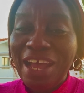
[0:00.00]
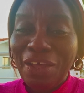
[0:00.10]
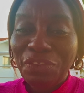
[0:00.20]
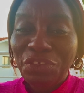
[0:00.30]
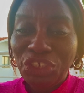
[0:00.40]

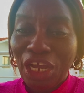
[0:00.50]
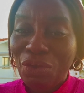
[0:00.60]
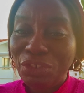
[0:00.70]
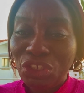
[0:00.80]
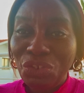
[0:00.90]
earth shall
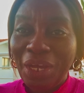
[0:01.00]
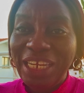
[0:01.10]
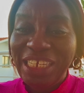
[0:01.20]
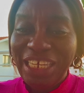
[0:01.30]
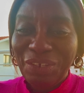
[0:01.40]

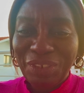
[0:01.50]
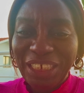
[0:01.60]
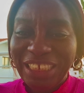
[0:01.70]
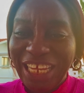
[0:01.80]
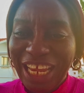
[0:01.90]
continually yield
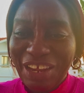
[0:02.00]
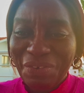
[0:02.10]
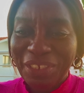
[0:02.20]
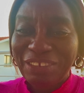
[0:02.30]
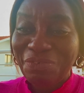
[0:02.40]
its
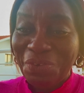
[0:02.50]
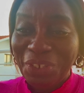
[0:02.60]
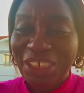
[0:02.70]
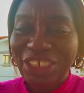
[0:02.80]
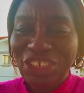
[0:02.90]
increase for
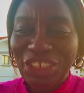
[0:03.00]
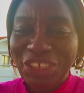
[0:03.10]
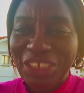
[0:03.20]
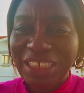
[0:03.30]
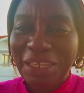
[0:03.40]
us in
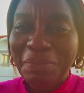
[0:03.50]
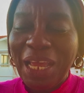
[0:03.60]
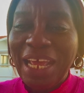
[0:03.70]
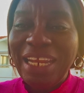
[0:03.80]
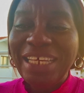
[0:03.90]
Jesus' name.
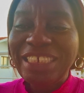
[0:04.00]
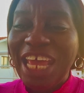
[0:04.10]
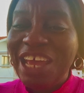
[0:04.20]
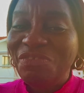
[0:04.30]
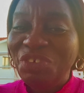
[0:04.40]
Let
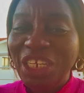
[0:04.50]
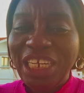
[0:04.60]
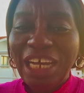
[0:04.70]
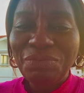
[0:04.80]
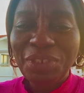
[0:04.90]
every
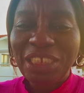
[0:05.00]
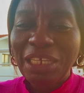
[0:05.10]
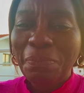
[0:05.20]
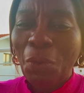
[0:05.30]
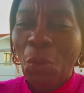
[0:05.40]
land we
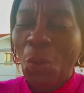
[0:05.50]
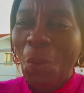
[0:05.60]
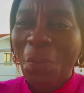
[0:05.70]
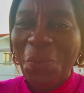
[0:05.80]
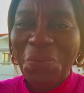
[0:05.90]
step on
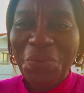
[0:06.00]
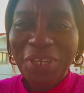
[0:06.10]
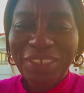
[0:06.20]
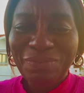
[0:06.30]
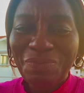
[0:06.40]

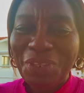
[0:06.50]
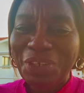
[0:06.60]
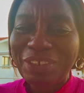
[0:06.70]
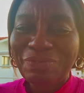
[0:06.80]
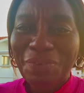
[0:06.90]
cooperate with
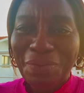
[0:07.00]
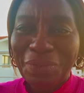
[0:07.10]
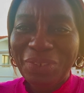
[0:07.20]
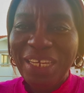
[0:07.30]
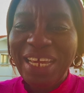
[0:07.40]
us for
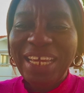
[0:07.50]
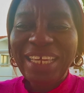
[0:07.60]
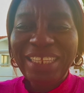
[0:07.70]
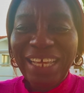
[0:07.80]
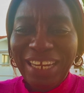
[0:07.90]
good
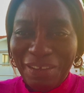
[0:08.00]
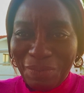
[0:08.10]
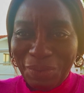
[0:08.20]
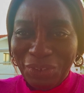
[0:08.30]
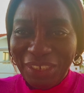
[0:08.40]
in the
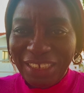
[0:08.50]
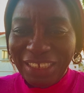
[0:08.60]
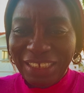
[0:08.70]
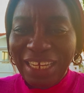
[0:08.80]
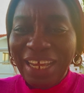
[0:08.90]
name of
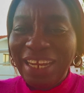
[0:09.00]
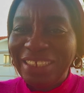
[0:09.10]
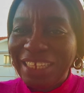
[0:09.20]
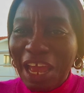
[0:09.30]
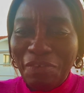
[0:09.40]
Jesus.
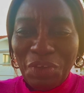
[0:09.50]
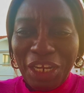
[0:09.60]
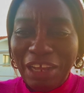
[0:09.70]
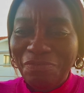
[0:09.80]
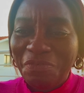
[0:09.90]
Let every
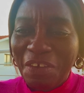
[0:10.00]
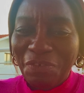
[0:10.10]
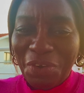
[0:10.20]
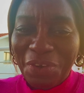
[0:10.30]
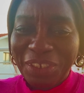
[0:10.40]
land
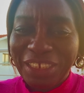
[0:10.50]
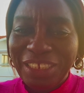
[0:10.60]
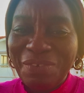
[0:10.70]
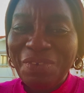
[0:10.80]
favor us.